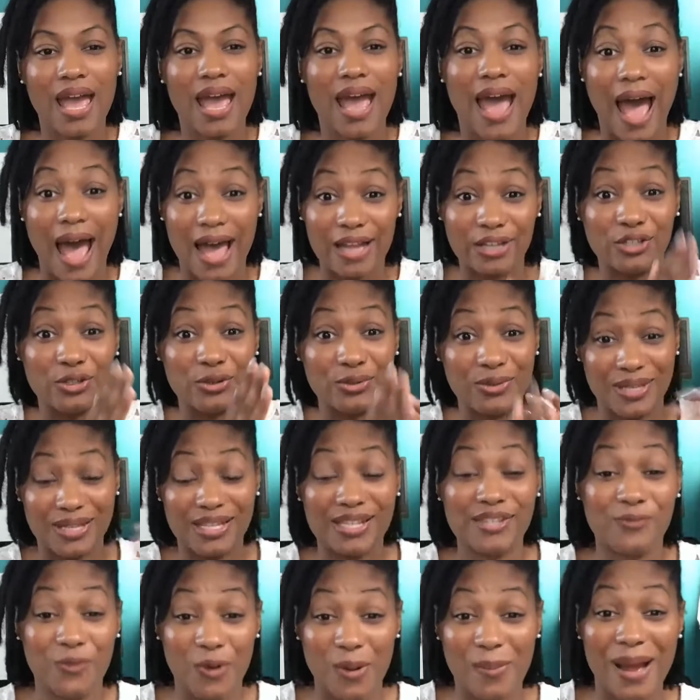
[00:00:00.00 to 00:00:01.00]
I do
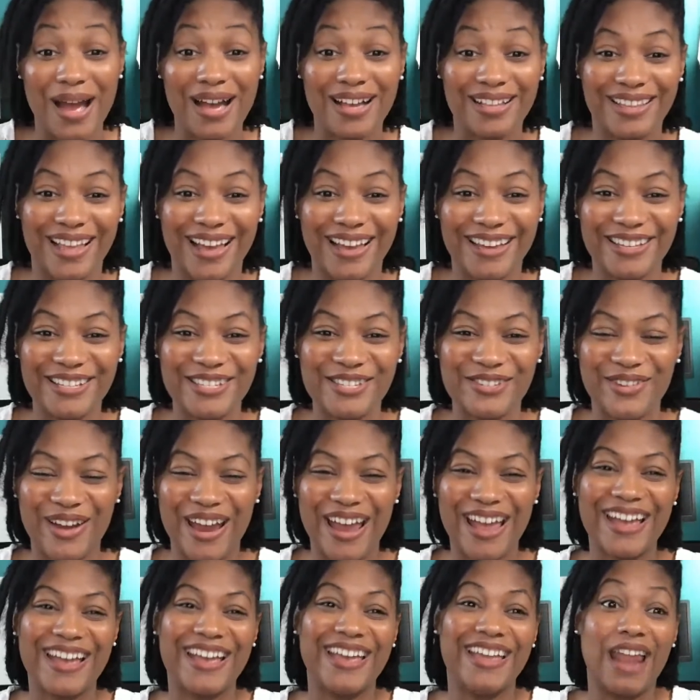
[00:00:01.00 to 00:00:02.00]
this for my clients,
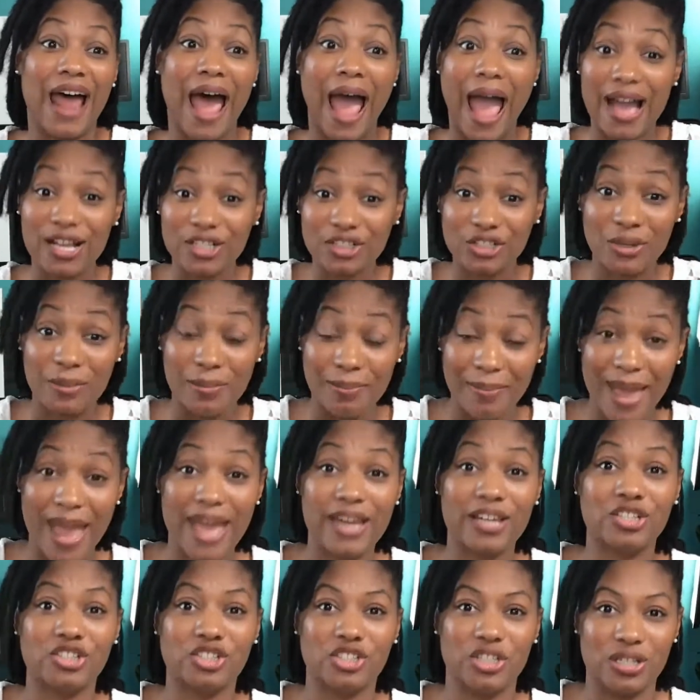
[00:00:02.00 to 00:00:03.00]
right? And I actually
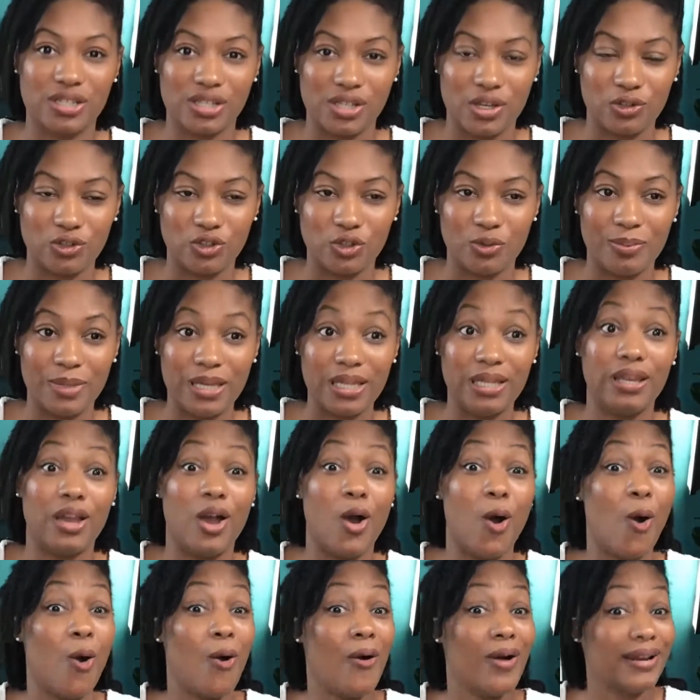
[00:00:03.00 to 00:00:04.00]
manage their social media
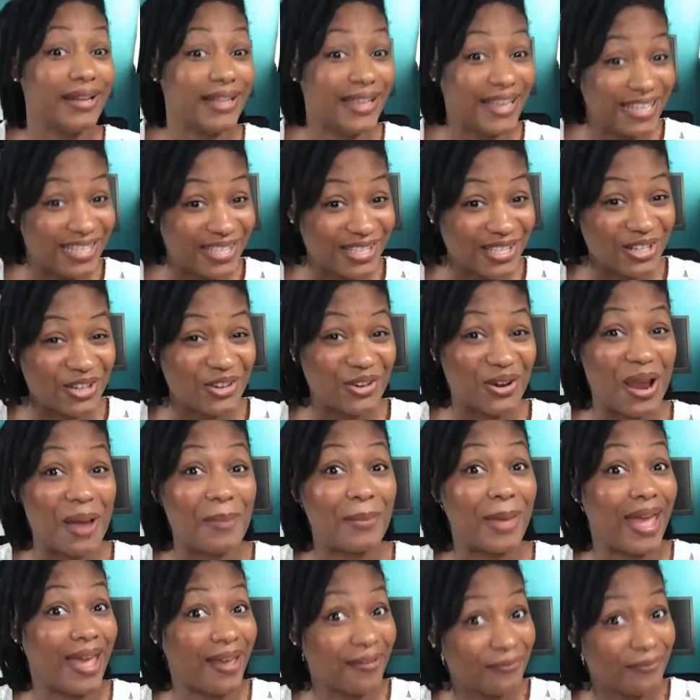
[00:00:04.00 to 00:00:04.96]
on Instagram and